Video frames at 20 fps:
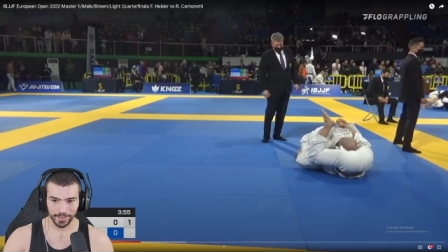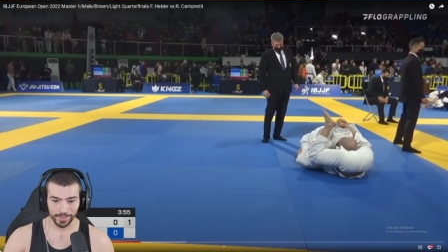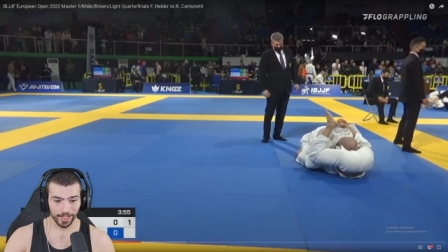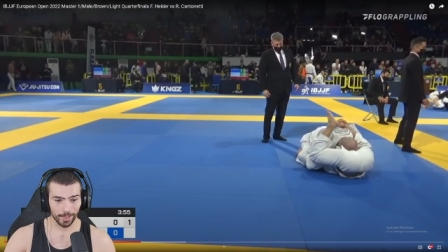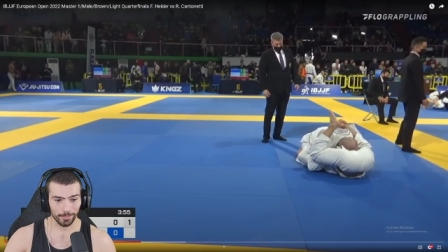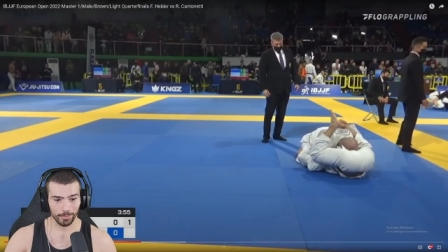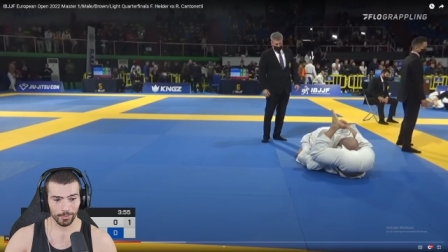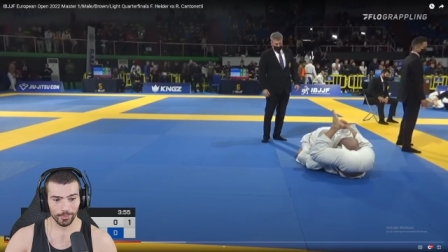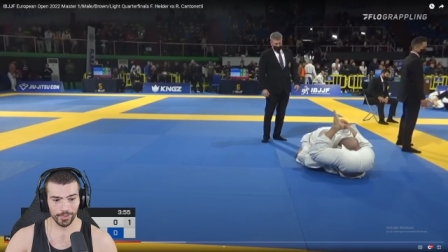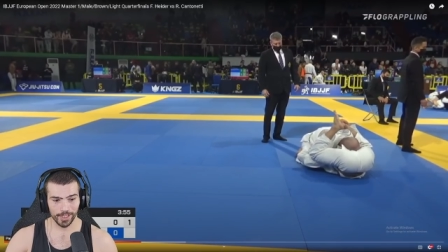
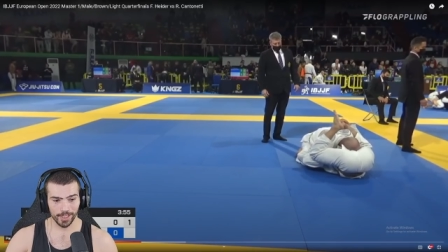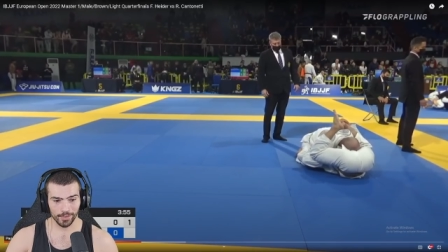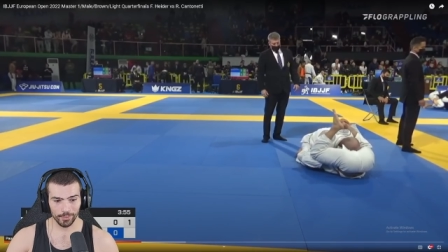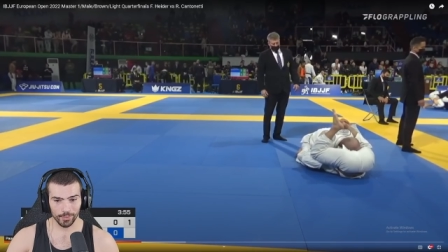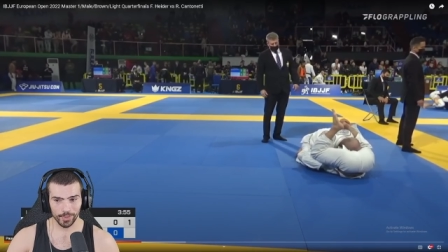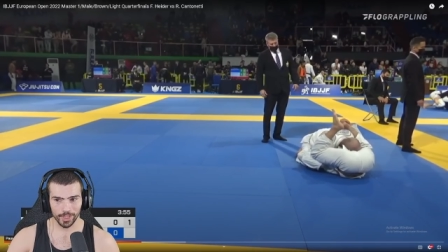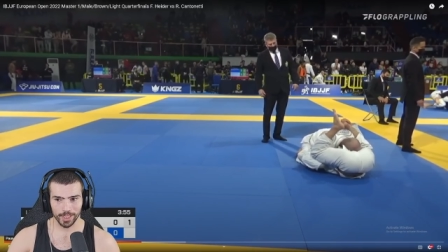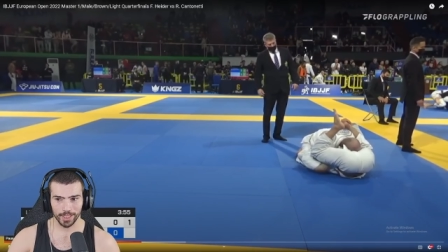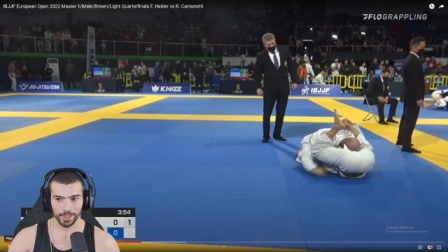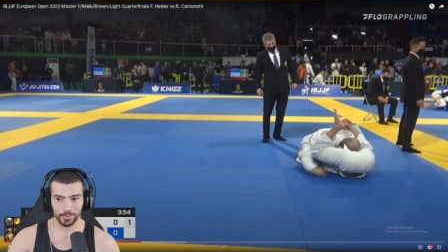I'll point out
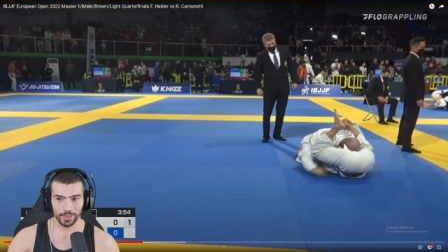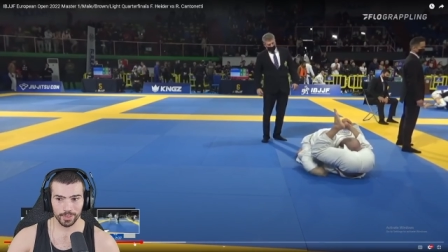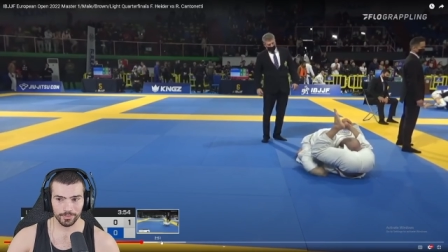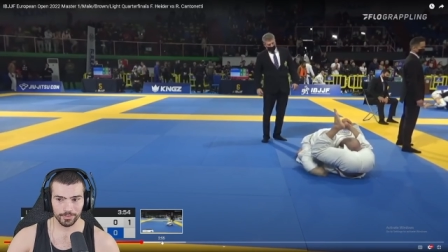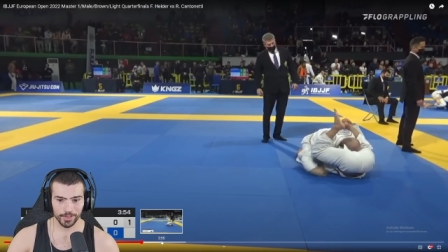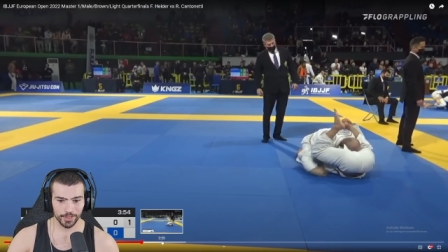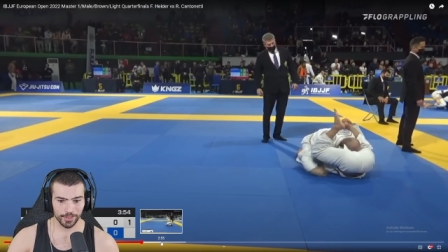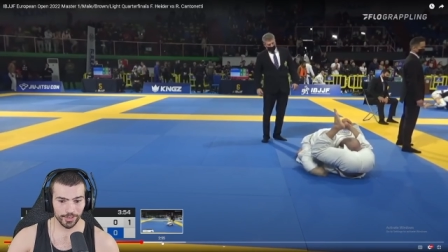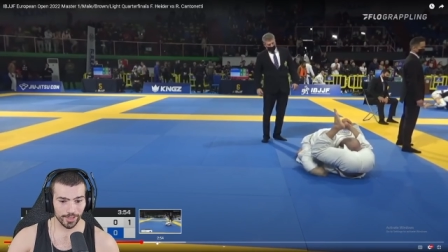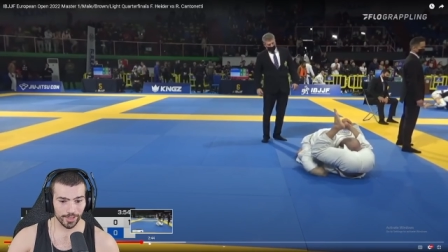what I would have
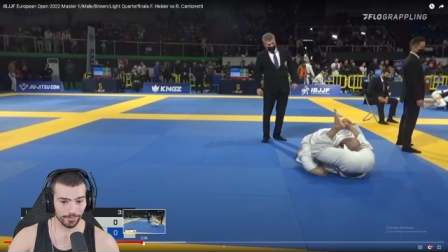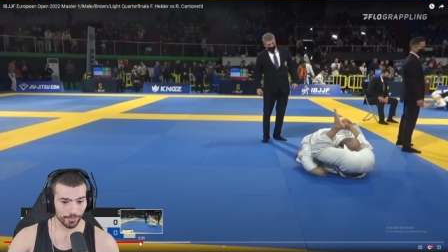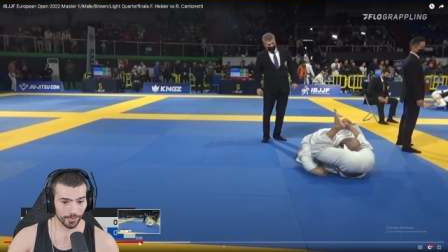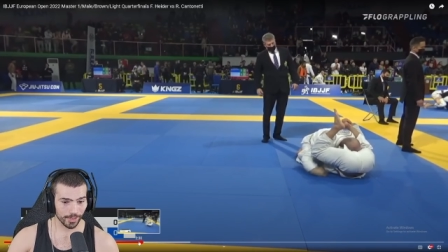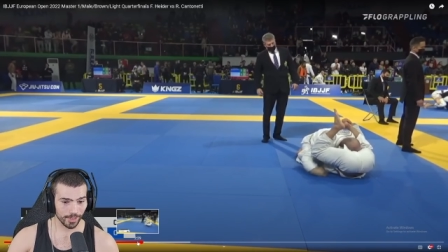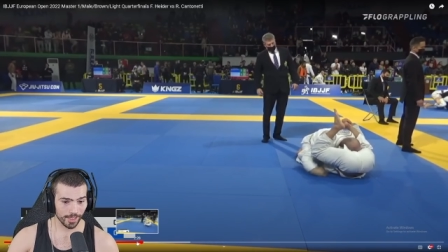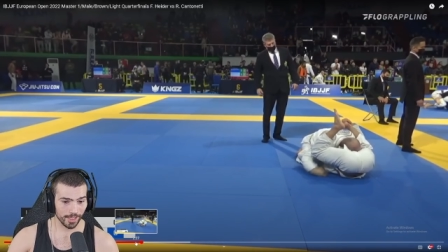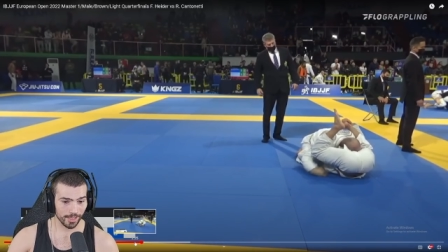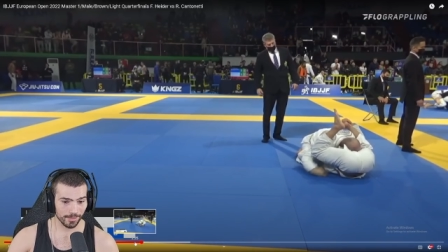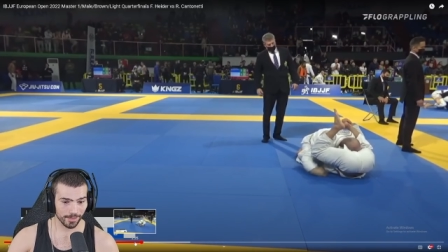done
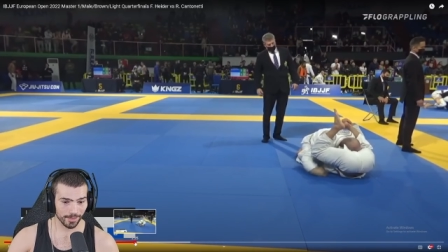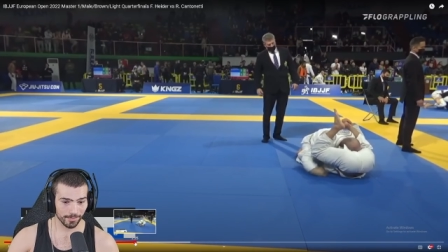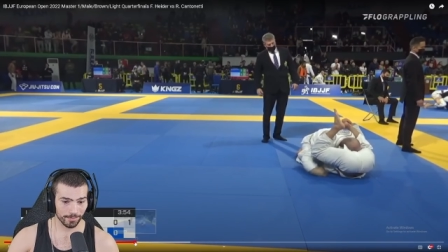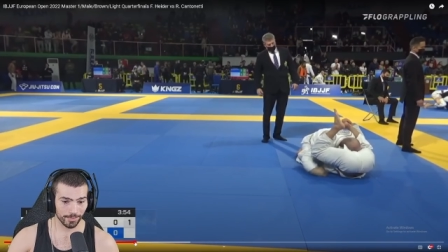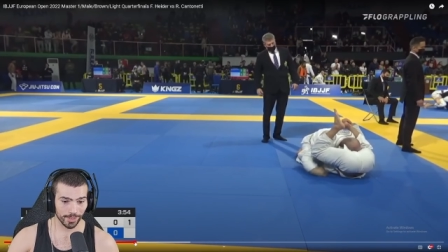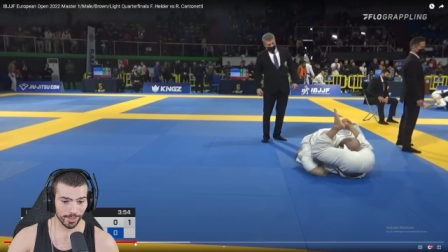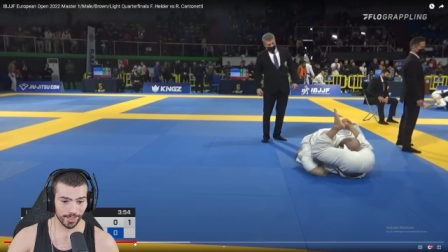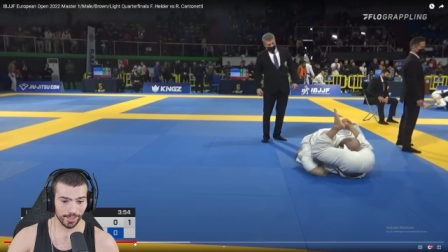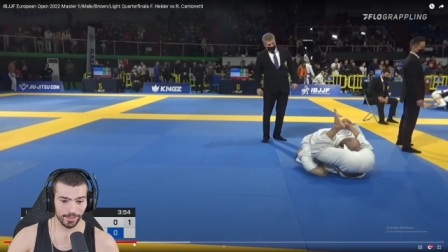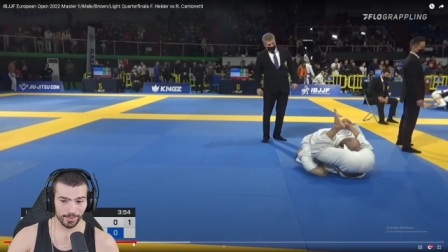differently,
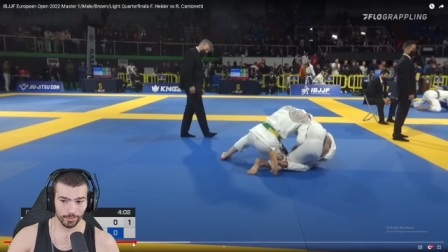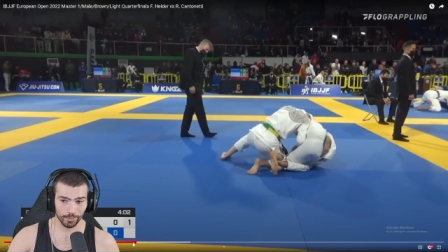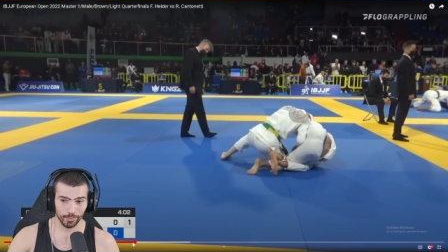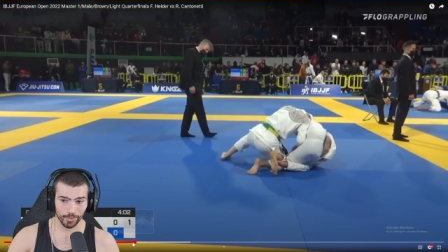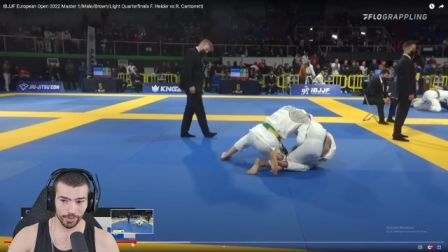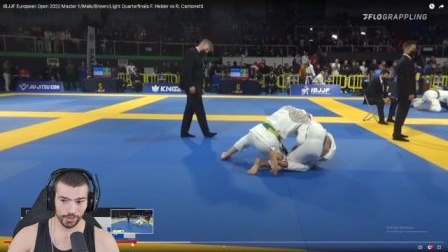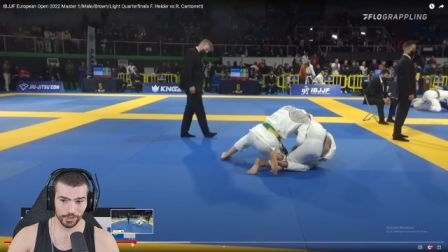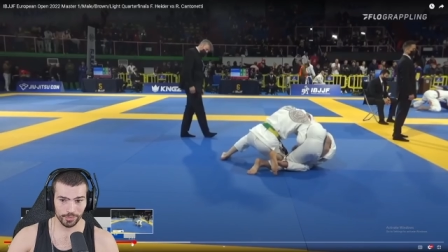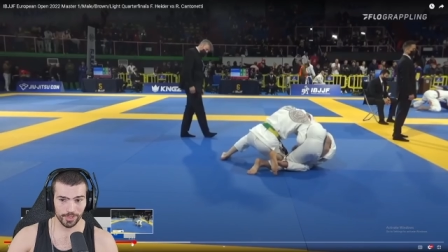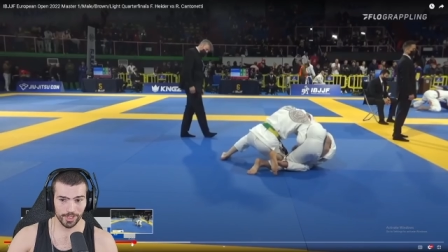but
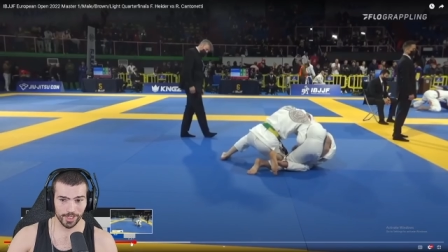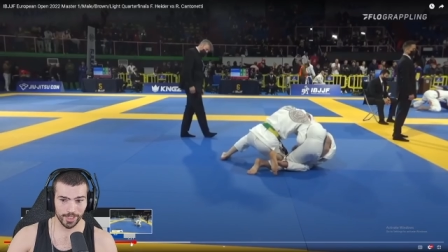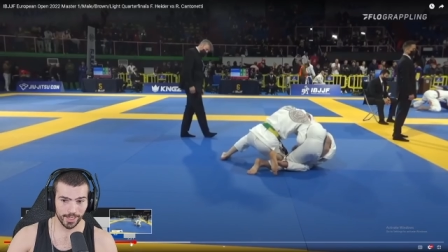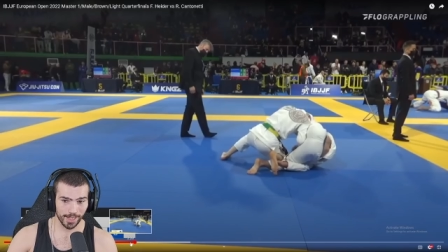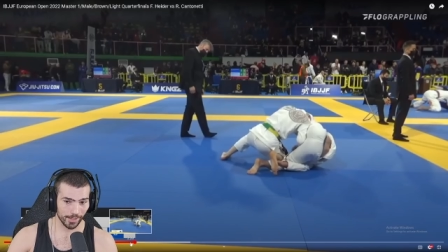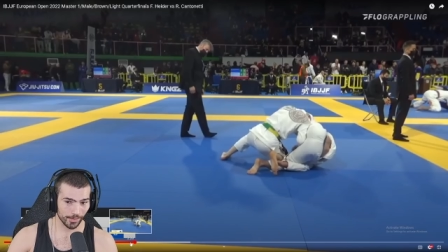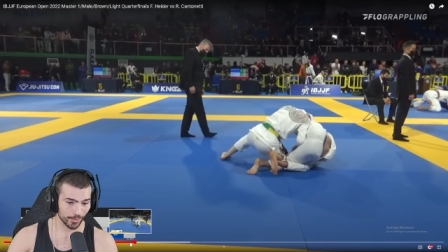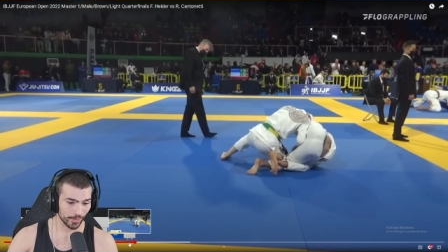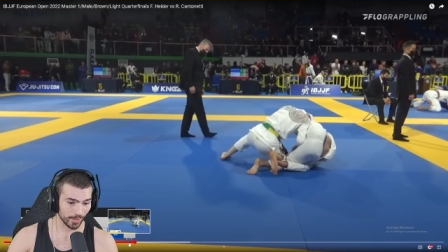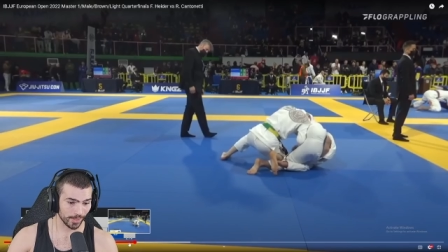what you did
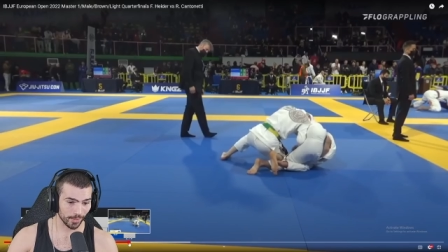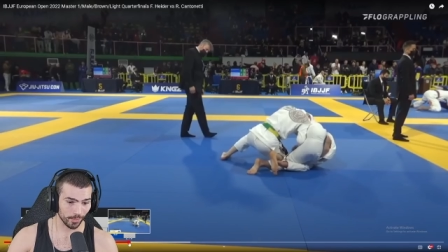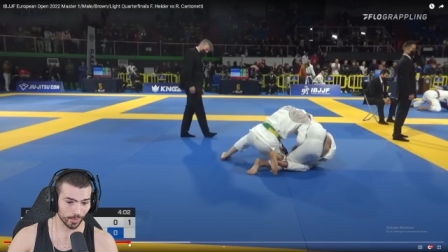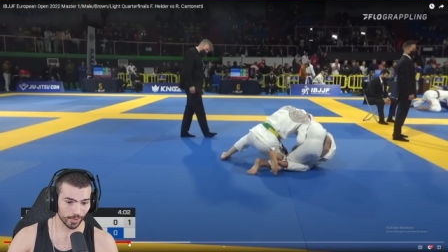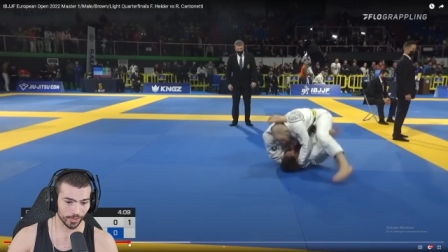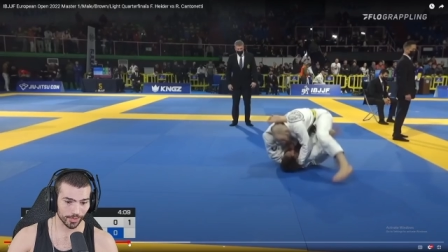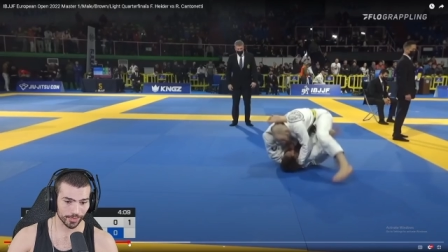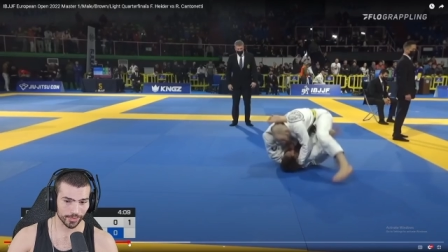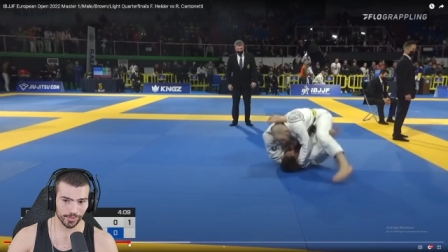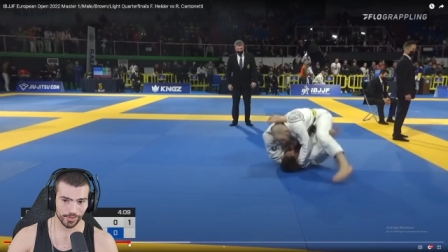actually
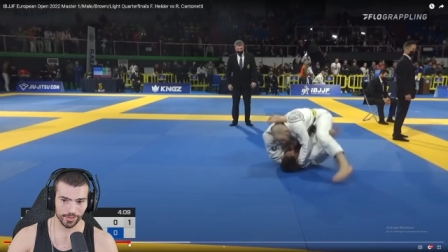worked.